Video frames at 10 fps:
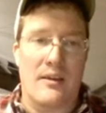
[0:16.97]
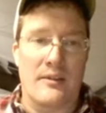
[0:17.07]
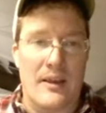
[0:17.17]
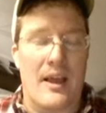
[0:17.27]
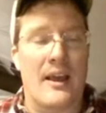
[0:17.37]
In
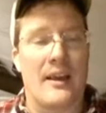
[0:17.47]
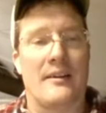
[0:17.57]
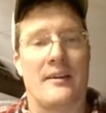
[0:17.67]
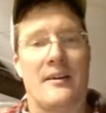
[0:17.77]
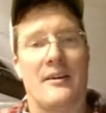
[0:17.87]
the
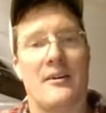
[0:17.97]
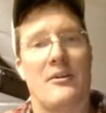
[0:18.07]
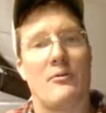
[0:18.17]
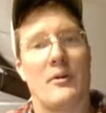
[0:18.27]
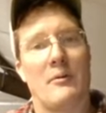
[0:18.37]
end,
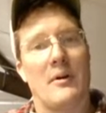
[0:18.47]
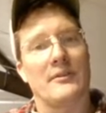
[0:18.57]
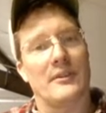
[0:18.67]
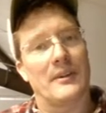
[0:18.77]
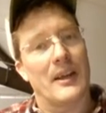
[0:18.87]
what I
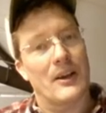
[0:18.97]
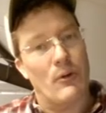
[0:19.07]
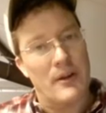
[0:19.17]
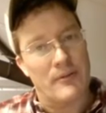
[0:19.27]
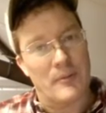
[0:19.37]
want you to take
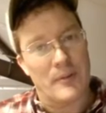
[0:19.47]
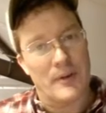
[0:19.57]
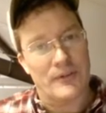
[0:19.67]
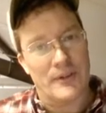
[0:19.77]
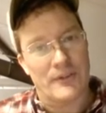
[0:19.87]
away from
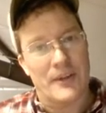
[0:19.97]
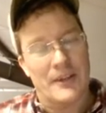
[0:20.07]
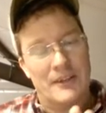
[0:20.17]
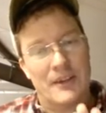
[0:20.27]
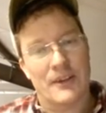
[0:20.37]
this is it